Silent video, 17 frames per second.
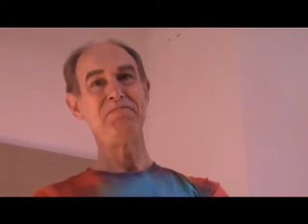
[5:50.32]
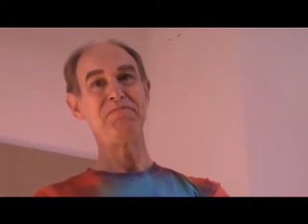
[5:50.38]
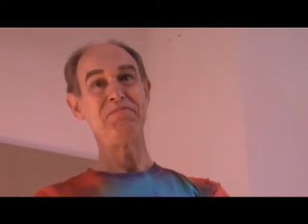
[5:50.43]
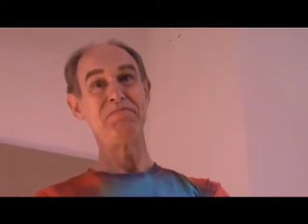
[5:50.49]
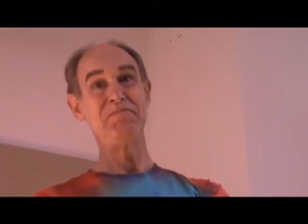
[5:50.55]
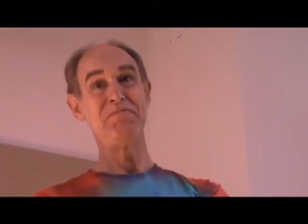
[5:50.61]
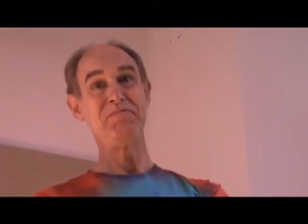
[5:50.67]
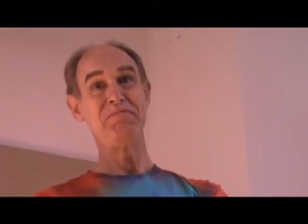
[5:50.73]

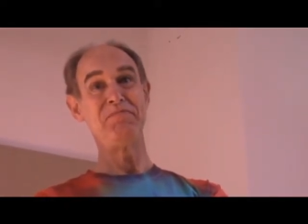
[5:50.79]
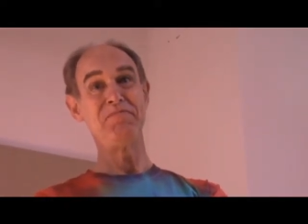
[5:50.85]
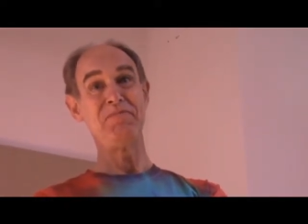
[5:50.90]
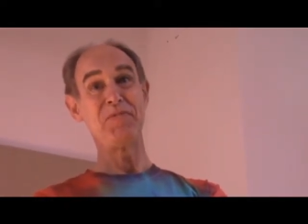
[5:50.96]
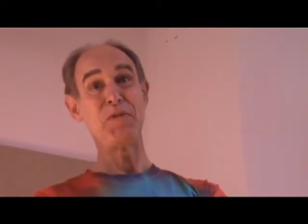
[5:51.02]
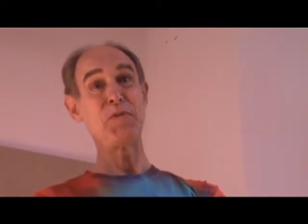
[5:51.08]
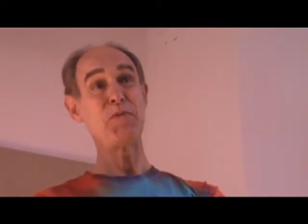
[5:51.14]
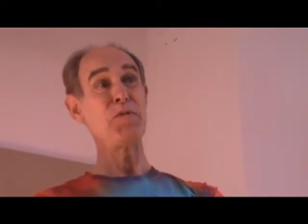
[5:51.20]
500,
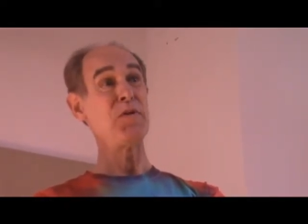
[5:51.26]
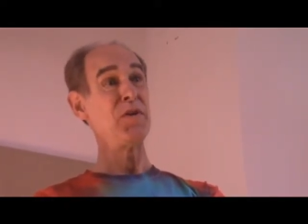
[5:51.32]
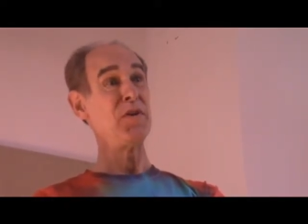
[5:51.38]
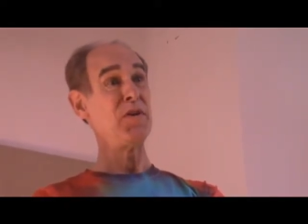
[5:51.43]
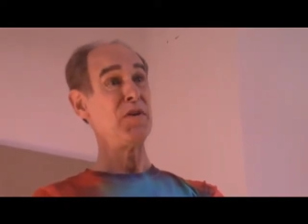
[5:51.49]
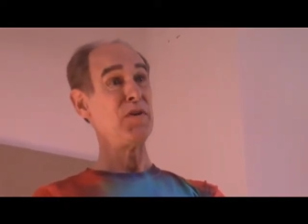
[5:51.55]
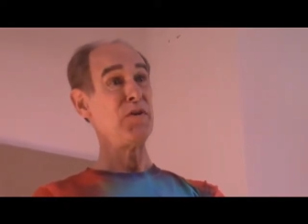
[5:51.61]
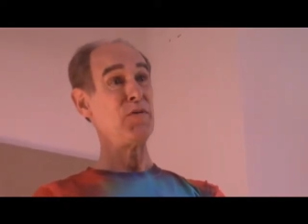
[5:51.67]

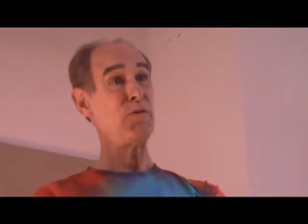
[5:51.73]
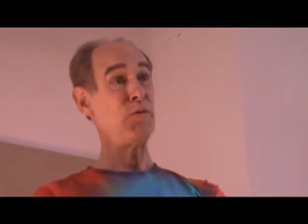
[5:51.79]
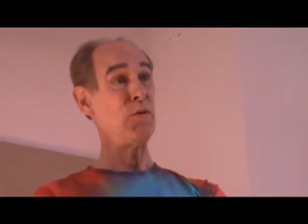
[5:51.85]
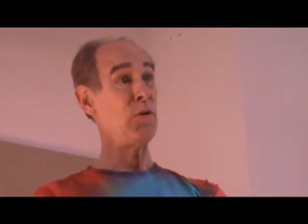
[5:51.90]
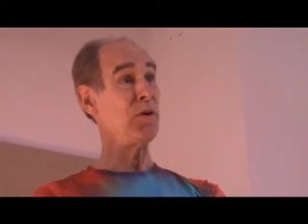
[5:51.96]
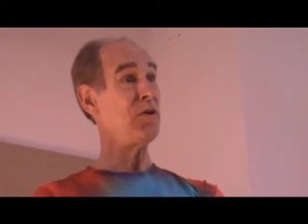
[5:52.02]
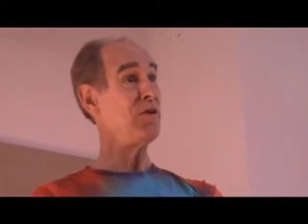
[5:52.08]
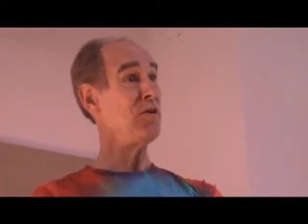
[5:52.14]
400 years ago.
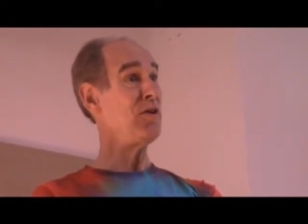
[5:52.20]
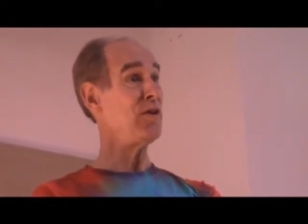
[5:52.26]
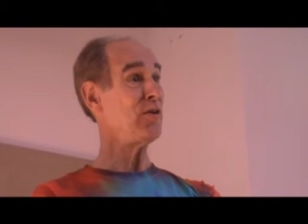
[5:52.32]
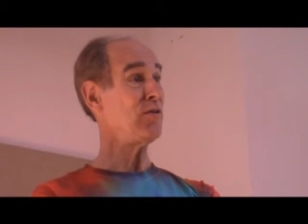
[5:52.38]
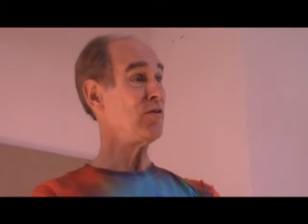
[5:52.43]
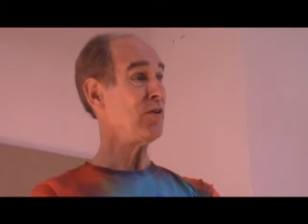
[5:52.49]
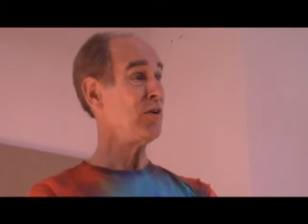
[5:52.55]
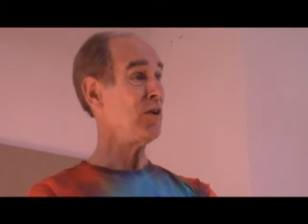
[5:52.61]
400
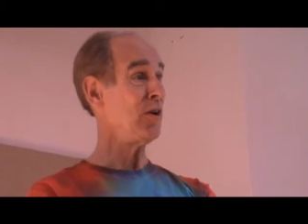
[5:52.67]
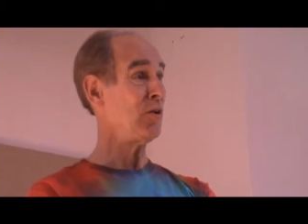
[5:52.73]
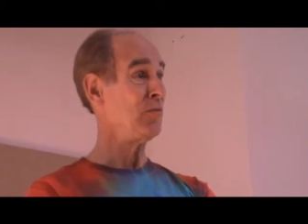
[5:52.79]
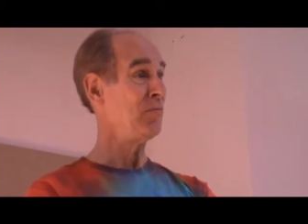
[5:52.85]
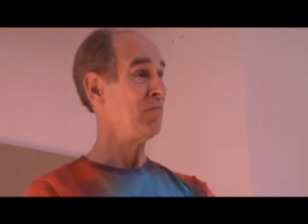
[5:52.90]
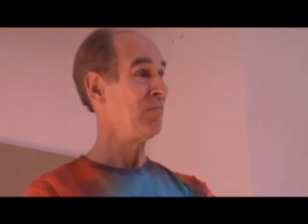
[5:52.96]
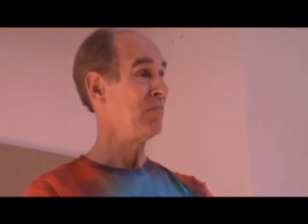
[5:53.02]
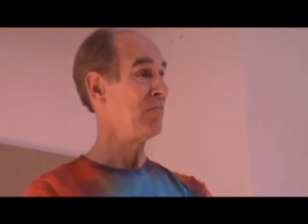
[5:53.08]
years
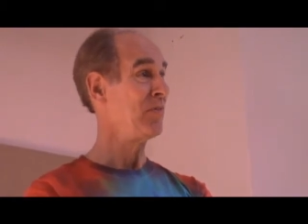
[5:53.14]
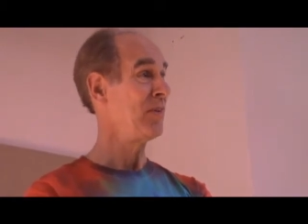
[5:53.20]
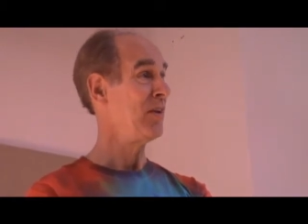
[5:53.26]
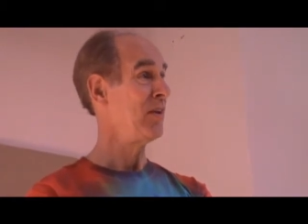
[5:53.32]
ago. Yeah, yeah.